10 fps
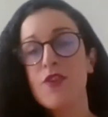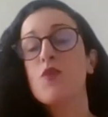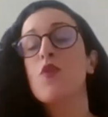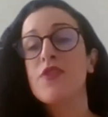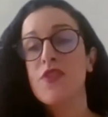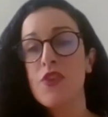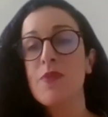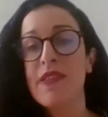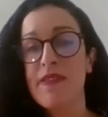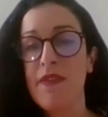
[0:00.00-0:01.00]
towards
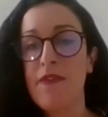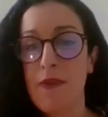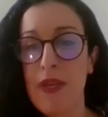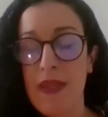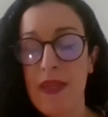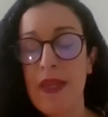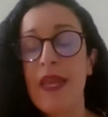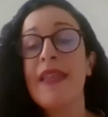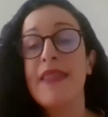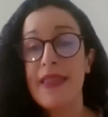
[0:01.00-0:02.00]
human suffering
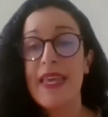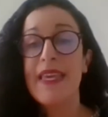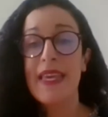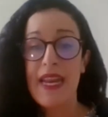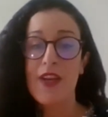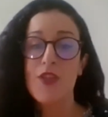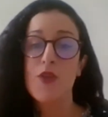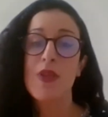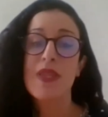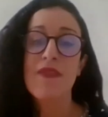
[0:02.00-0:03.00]
that they can act
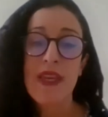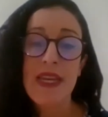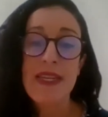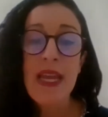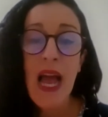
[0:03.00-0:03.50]
to alleviate